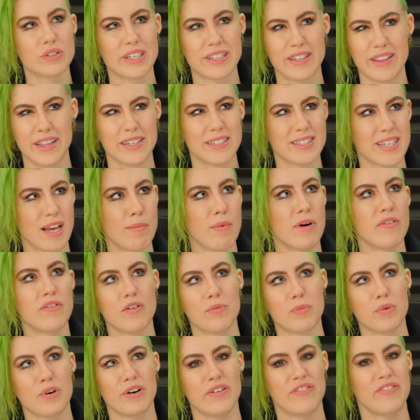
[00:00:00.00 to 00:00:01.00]
I think some of
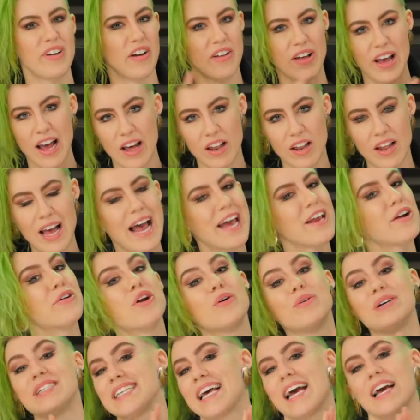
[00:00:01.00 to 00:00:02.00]
them are in Valhalla. I don't
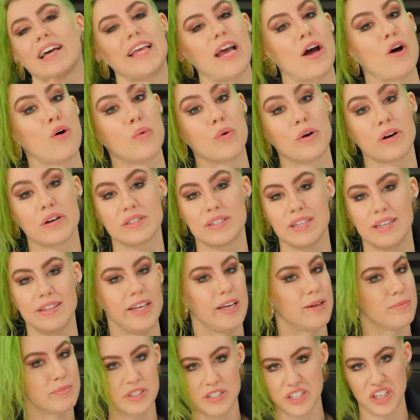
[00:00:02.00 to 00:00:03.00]
know exactly how it works in the
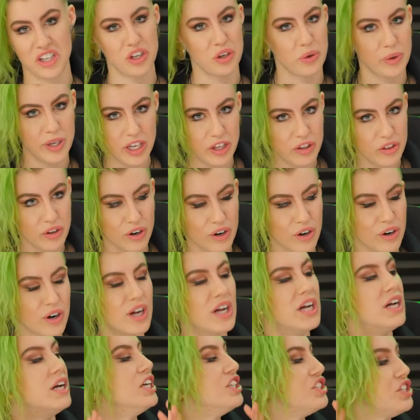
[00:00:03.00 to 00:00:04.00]
MCU either.
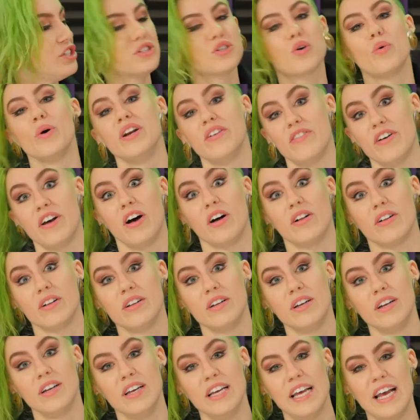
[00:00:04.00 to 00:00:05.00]
She's the queen of hell,
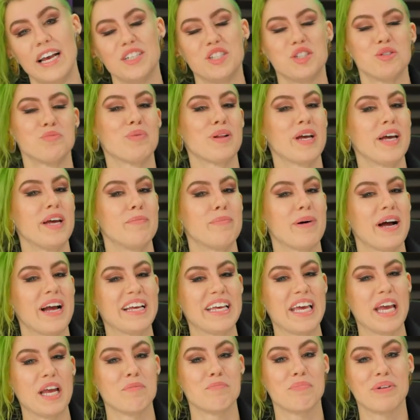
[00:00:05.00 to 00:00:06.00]
and she's played by
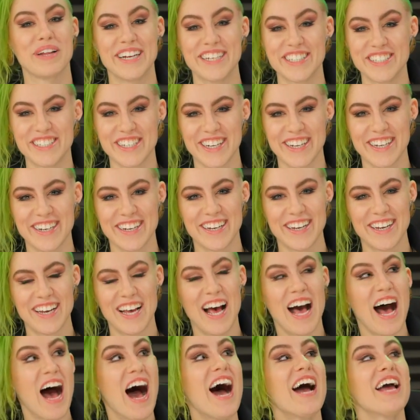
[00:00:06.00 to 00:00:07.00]
Cate Blanchett.
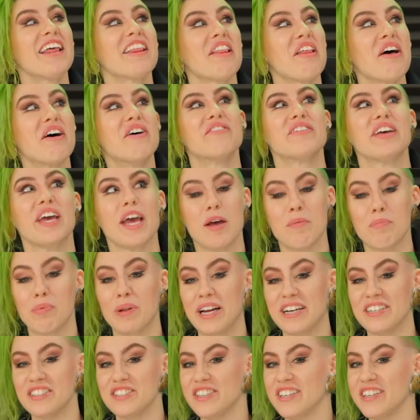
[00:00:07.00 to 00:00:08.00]
I love Cate
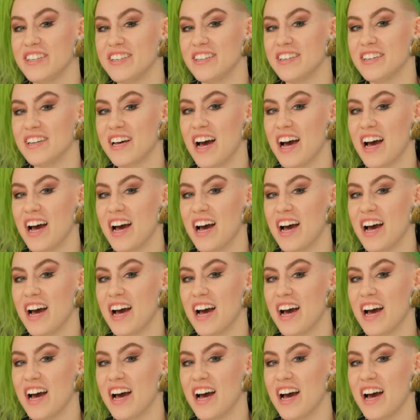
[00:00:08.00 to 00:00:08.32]
Blanchett.